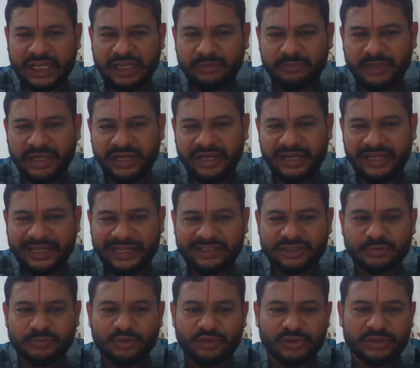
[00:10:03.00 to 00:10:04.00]
time and
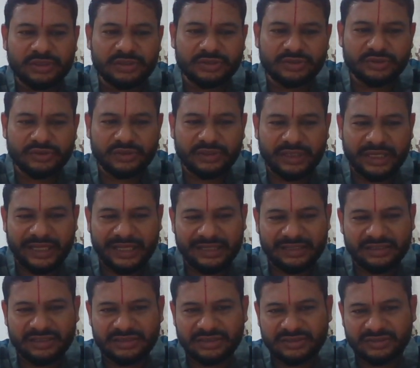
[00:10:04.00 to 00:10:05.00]
x both. So
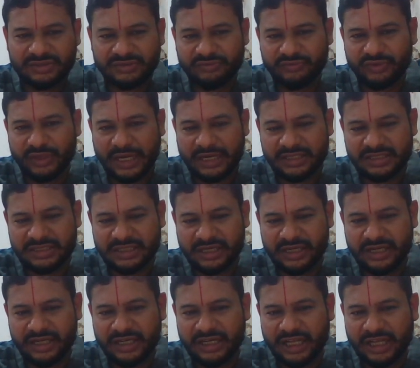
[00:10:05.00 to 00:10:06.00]
this is at
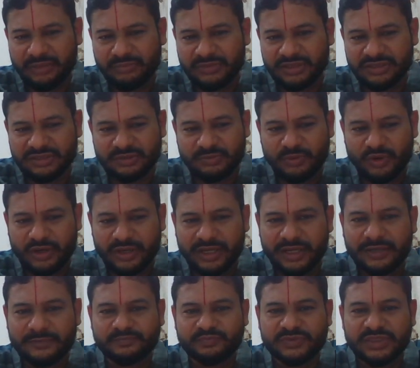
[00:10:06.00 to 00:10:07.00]
certain time, this is
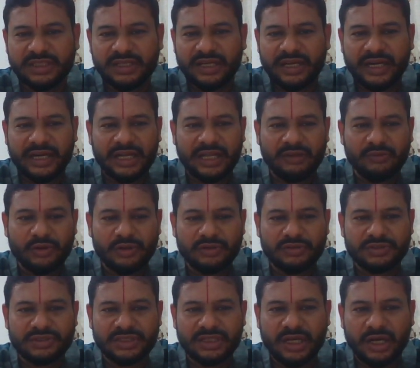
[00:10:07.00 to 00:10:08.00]
plotted, and I want
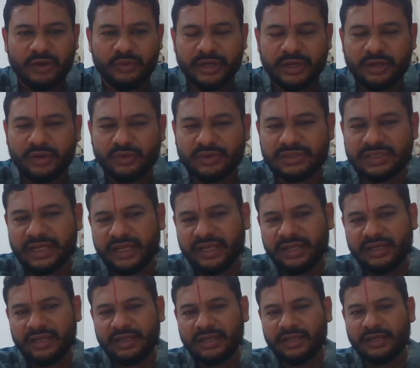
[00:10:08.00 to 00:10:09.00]
to see how it looks
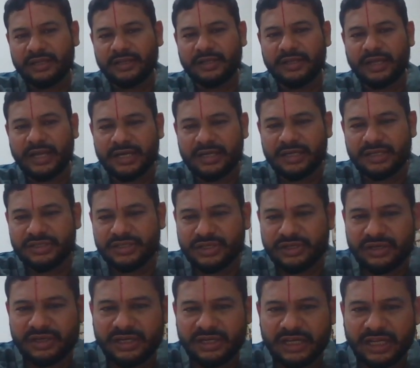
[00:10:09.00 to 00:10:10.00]
like at a
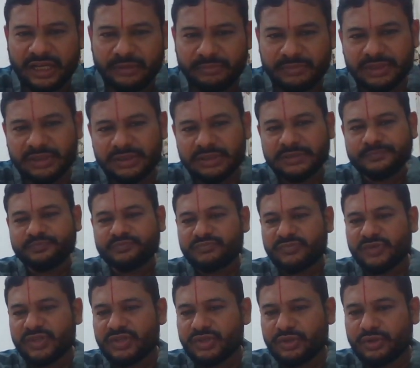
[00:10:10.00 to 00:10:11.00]
general time.
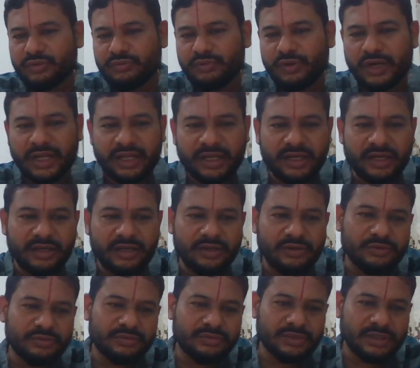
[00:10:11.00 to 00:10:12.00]
So what I can
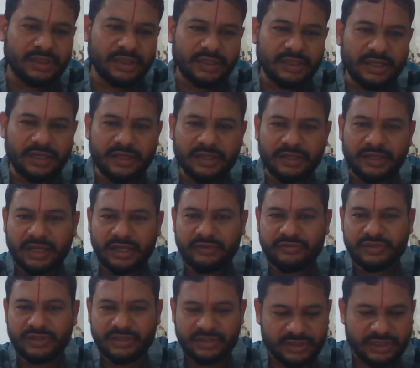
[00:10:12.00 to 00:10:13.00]
do,
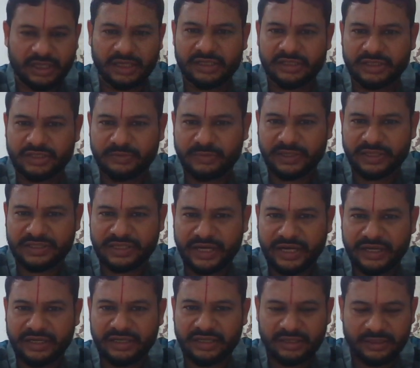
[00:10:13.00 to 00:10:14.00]
I'll just press
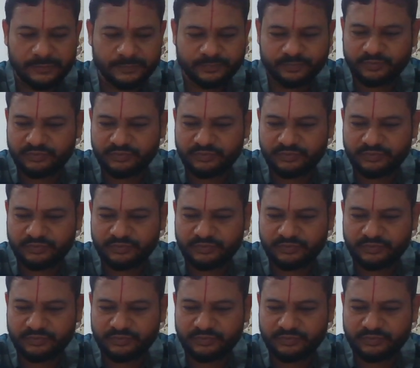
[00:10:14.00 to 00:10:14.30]
enter,